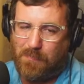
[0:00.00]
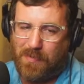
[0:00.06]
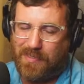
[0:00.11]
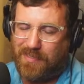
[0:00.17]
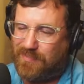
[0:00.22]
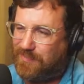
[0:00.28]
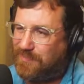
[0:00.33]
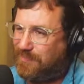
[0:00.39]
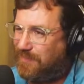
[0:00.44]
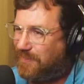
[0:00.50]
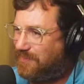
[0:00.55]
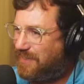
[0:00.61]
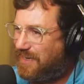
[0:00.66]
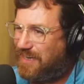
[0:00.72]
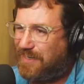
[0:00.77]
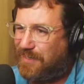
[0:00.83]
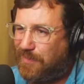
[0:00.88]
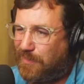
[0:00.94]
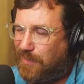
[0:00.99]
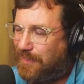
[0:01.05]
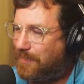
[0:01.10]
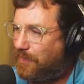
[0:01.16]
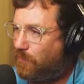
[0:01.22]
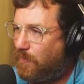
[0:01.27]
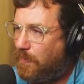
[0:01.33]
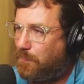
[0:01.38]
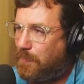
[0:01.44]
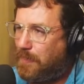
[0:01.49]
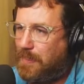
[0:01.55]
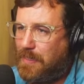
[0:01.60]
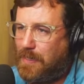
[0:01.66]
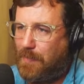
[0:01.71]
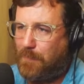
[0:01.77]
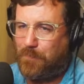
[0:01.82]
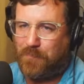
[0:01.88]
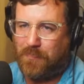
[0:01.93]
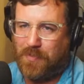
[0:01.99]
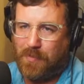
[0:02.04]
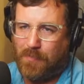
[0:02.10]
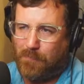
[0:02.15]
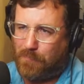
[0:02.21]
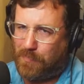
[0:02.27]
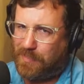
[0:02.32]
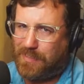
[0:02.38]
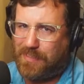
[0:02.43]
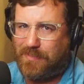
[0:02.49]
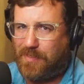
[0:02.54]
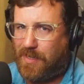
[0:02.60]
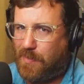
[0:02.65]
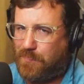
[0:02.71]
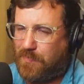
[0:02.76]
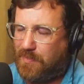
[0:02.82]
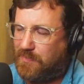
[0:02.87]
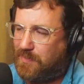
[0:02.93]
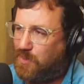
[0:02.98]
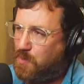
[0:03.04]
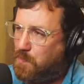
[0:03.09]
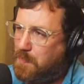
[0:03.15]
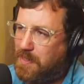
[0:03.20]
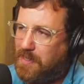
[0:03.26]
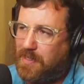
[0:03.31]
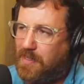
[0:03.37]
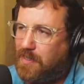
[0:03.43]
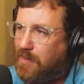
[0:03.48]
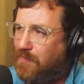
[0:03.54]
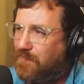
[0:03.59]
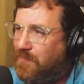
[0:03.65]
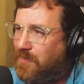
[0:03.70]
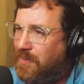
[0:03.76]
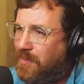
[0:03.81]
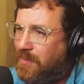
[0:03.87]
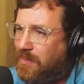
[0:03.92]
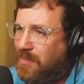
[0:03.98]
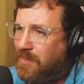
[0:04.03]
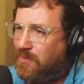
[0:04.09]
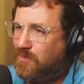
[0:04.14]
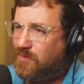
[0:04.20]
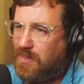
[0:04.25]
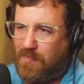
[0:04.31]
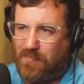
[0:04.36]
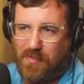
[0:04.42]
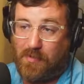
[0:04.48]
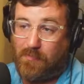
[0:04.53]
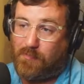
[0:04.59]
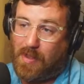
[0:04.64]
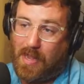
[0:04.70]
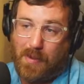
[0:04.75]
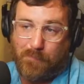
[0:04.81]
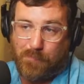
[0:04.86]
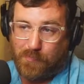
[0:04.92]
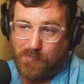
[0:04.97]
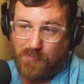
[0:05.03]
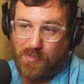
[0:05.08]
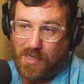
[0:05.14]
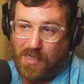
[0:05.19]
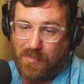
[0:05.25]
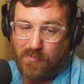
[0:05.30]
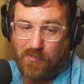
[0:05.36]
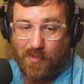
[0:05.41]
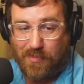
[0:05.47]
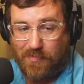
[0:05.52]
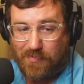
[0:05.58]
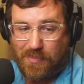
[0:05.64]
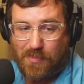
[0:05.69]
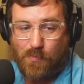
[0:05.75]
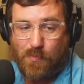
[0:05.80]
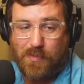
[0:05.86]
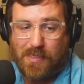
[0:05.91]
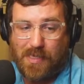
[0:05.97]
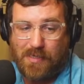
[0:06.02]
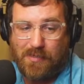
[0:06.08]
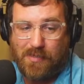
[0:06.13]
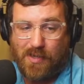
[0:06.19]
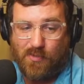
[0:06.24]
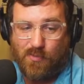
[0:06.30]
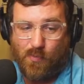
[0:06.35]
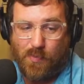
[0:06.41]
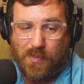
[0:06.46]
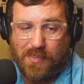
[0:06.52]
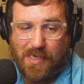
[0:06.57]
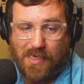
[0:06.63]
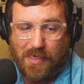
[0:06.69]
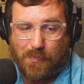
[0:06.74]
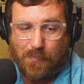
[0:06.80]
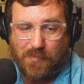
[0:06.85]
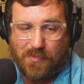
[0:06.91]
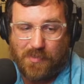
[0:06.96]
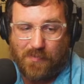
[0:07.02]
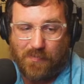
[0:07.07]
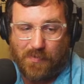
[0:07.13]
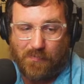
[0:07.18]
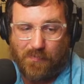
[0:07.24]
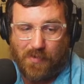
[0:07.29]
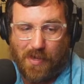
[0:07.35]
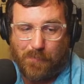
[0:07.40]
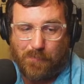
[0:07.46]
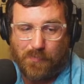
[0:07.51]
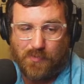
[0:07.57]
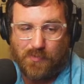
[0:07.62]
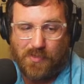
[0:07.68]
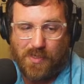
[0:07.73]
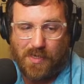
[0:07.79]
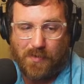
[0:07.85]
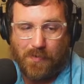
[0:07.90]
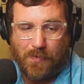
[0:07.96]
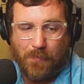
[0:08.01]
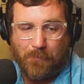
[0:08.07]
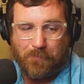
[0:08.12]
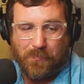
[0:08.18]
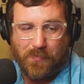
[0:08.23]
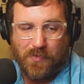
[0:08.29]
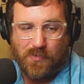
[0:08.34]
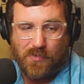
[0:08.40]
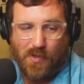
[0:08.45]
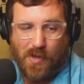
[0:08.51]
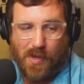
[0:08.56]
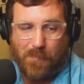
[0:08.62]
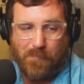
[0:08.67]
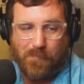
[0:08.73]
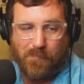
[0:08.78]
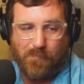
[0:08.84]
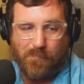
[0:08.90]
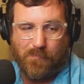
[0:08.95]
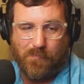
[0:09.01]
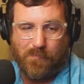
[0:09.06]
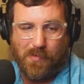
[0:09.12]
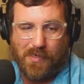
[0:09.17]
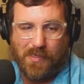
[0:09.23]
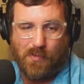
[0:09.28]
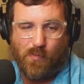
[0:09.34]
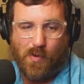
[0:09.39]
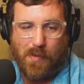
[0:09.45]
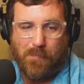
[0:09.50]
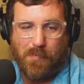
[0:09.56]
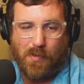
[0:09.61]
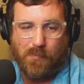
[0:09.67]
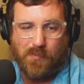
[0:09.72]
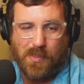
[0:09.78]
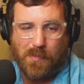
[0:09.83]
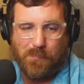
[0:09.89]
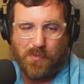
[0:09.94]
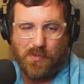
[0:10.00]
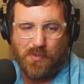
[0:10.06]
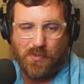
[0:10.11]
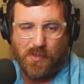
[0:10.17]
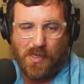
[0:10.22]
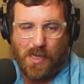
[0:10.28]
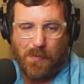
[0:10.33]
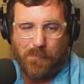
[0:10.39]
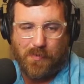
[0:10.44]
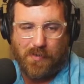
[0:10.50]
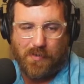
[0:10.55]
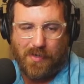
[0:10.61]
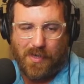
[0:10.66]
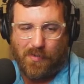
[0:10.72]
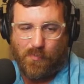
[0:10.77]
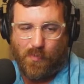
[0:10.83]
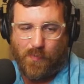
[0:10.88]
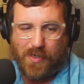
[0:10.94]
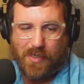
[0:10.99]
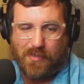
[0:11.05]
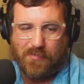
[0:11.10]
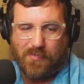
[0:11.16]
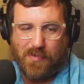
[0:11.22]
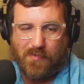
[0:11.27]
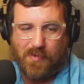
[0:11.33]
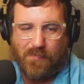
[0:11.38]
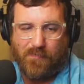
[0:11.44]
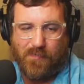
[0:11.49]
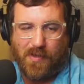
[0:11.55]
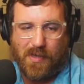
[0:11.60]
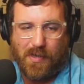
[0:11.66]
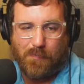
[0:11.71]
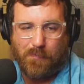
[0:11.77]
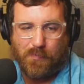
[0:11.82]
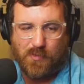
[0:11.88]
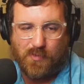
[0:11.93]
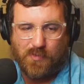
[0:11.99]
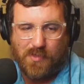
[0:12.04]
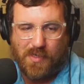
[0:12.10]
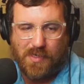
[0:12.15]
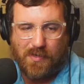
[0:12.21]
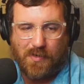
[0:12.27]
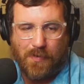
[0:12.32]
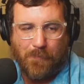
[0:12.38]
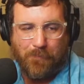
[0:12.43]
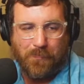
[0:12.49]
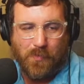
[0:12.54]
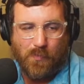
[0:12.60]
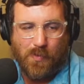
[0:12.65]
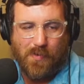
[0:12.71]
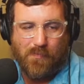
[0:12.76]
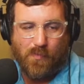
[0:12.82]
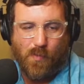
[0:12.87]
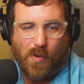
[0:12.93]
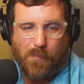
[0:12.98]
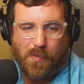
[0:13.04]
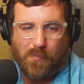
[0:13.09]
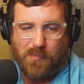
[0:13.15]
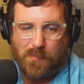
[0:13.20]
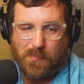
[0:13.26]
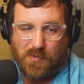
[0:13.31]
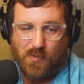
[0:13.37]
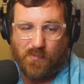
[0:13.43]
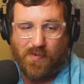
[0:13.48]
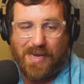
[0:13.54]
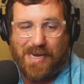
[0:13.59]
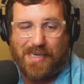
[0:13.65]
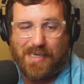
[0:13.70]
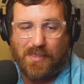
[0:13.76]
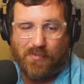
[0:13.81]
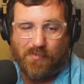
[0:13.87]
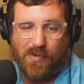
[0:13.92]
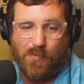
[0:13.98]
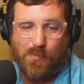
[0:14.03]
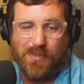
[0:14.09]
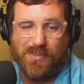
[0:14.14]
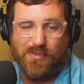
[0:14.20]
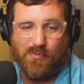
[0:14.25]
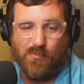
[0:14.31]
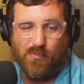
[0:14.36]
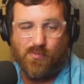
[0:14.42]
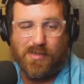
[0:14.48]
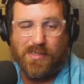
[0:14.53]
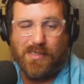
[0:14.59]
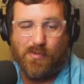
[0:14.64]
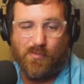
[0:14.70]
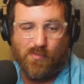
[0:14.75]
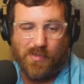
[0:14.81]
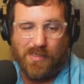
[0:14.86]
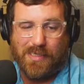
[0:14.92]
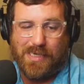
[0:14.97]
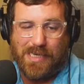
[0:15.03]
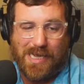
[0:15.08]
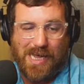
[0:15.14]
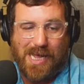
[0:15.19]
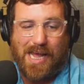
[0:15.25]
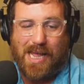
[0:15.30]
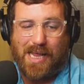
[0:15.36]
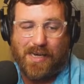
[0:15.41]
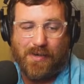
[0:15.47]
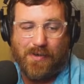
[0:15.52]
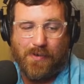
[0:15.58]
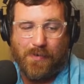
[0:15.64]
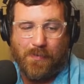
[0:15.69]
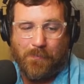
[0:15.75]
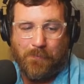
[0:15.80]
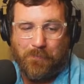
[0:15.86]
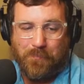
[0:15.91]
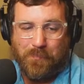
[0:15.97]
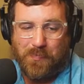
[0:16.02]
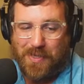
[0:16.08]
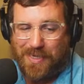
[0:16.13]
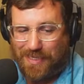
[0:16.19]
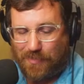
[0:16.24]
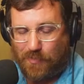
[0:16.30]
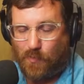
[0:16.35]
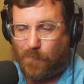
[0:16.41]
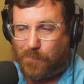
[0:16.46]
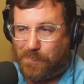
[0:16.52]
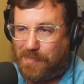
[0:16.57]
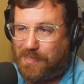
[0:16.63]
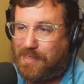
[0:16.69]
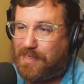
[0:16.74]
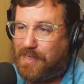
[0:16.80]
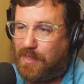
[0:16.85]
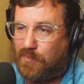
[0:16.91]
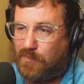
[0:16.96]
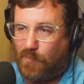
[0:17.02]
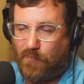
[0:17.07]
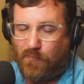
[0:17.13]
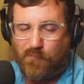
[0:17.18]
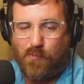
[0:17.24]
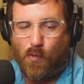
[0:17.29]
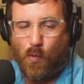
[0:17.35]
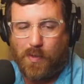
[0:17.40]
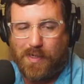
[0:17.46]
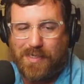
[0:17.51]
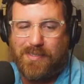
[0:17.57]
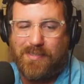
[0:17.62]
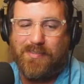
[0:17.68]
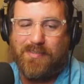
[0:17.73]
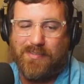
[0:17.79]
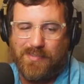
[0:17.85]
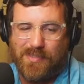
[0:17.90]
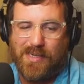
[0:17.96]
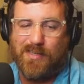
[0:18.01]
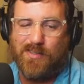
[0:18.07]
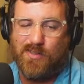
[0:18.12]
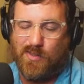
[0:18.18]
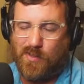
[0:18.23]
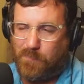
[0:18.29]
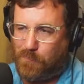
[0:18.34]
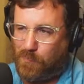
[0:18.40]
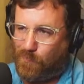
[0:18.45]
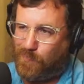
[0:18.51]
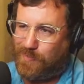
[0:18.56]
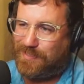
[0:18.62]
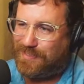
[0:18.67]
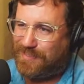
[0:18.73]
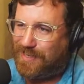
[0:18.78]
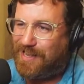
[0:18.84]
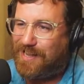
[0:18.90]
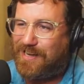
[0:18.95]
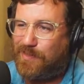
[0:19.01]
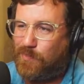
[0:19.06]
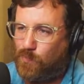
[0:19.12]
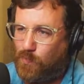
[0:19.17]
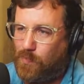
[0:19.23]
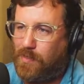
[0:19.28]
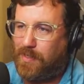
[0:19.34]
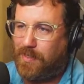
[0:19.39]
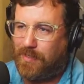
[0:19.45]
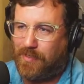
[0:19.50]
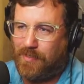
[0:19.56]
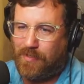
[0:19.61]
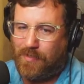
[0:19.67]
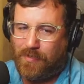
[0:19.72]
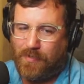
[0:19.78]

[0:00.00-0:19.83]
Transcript: But let's let's take it at like 3 p.m. Plenty of times I see humidity of 75%. So let's see what that does when we take it up to 75%. So I'm bringing the wet bulb temperature up, and when we get to 75%, we have a wet bulb temperature of 83, which is really, really high. The enthalpy is 46.91.